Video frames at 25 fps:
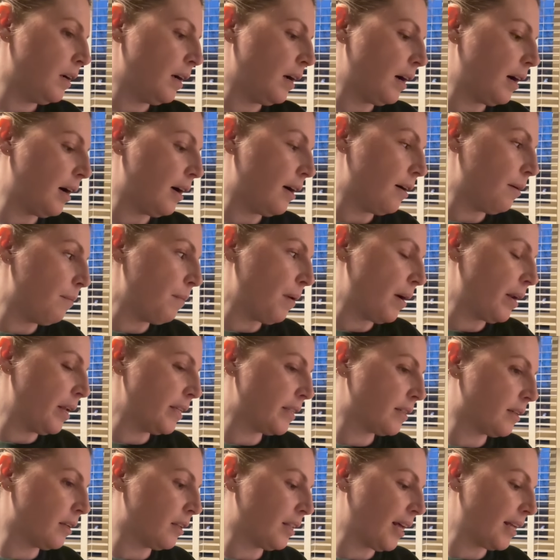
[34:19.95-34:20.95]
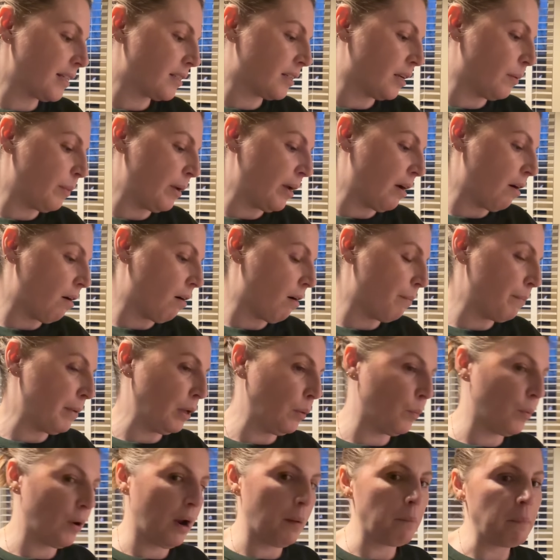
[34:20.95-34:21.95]
And that's going to be our meal
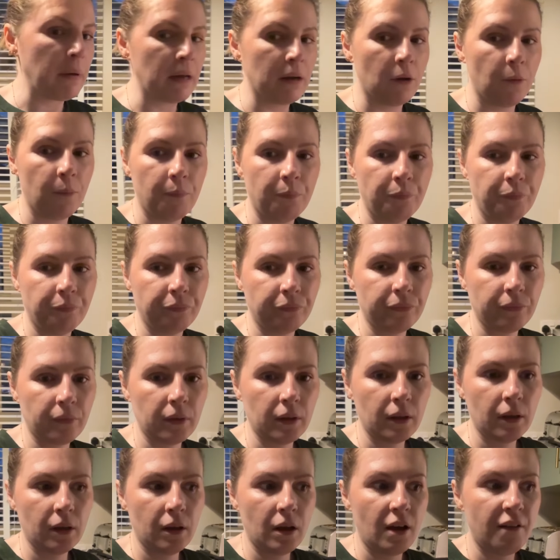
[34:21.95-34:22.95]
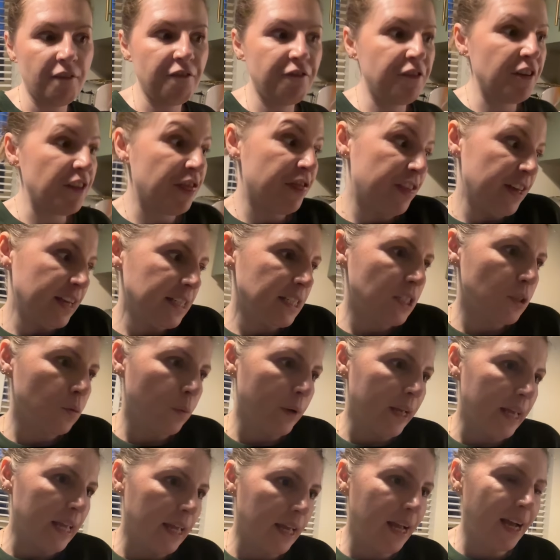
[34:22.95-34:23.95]
prep meal for this week.